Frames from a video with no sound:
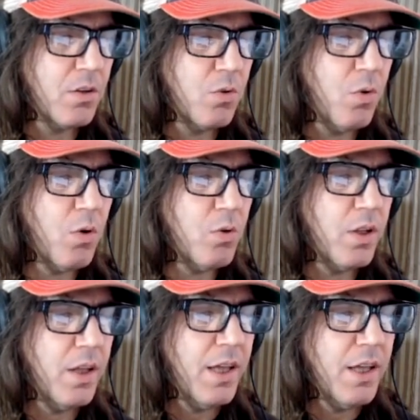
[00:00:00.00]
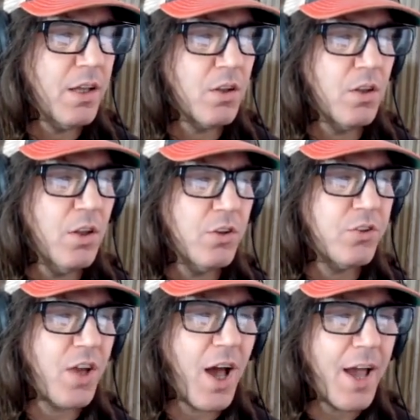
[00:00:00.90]
Quote,
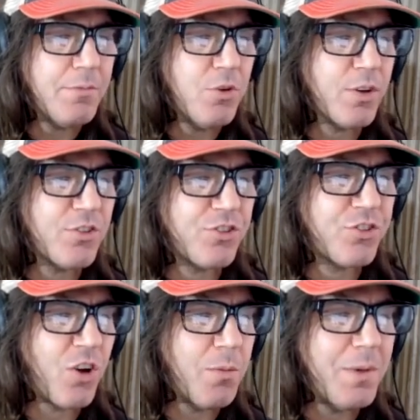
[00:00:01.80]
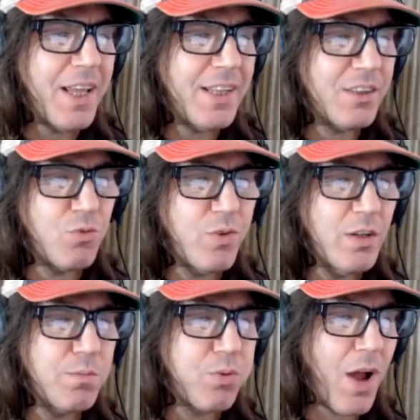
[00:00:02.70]
time to exterminate the
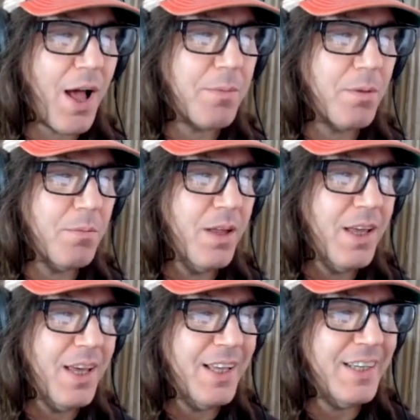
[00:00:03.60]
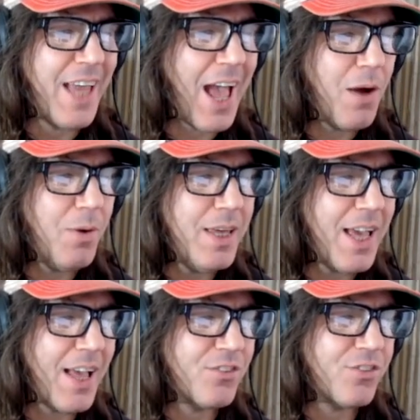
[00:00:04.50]
real problem. Now he
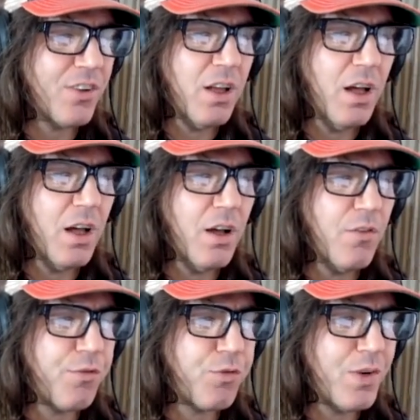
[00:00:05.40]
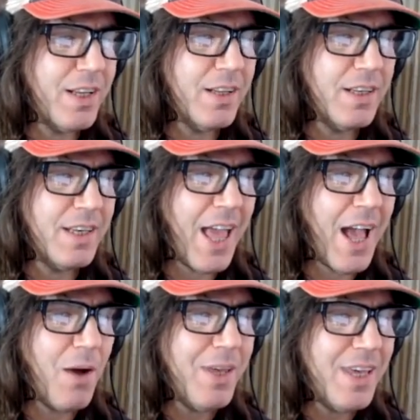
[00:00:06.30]
has uh, free...
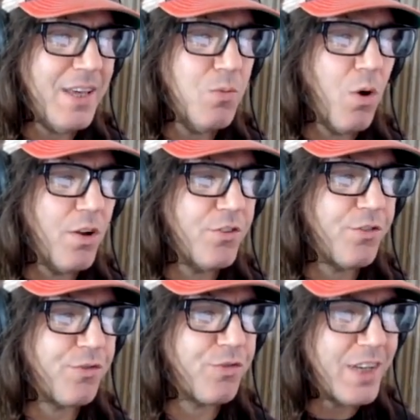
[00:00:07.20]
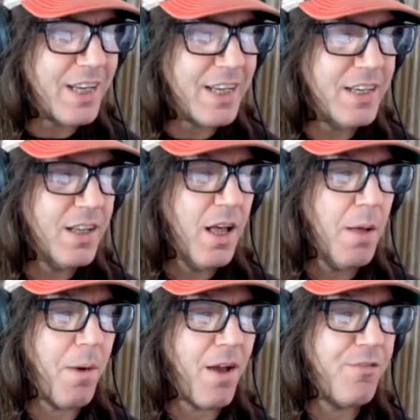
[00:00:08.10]
Now he was freed
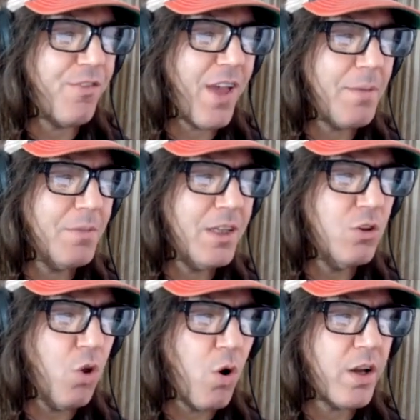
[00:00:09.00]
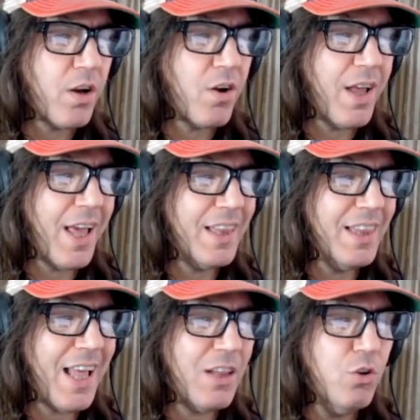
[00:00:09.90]
by family lawyer
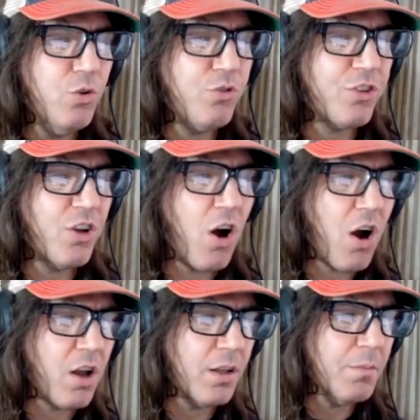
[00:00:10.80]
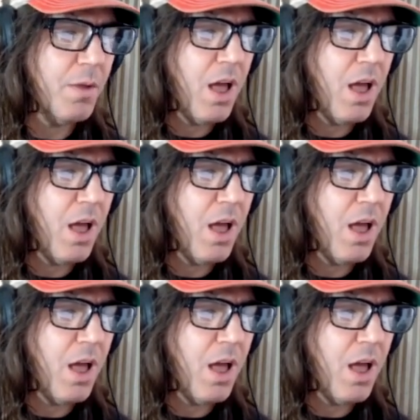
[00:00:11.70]
and let loose in Harlem.